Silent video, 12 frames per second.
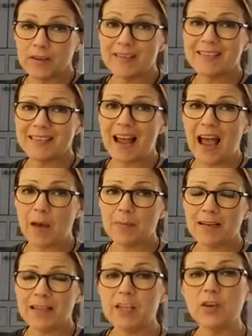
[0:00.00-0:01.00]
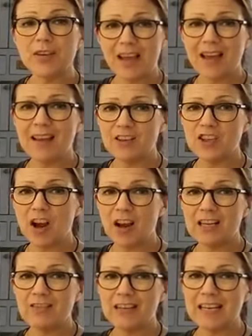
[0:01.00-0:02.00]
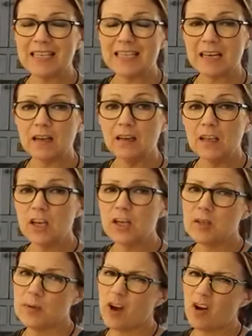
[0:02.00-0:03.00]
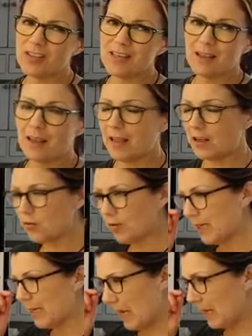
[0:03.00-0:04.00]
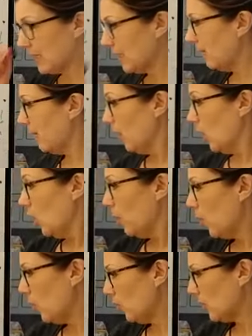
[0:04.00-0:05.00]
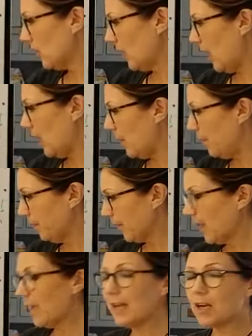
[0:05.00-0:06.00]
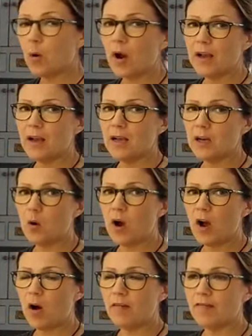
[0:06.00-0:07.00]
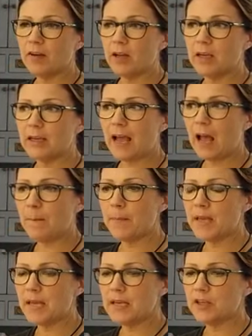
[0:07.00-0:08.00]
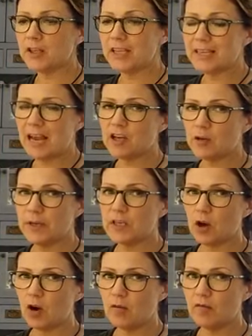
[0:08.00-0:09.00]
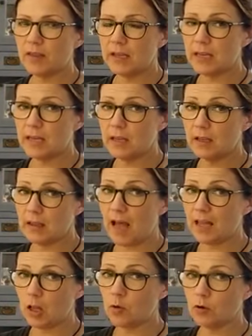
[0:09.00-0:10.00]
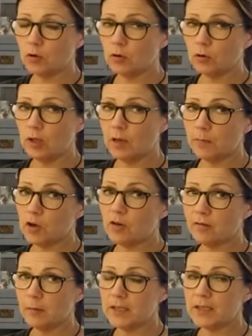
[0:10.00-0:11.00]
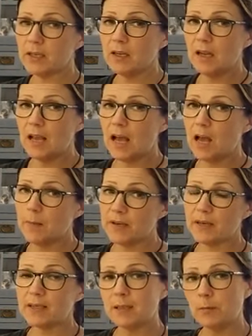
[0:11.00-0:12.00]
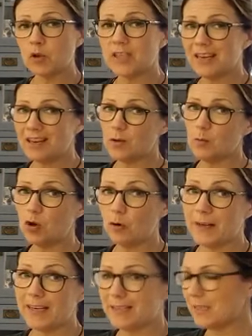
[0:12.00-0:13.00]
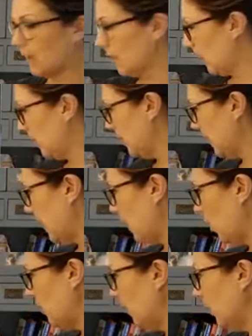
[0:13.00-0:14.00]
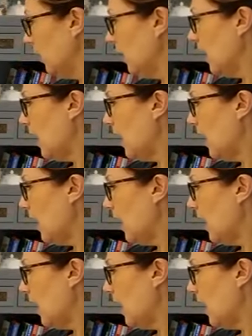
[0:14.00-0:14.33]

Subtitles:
We've seen it happen in the UK and China and India, so we can't say that that's really negative. But it quite often can be to the detriment of that local government because the multinational come in and kind of take over.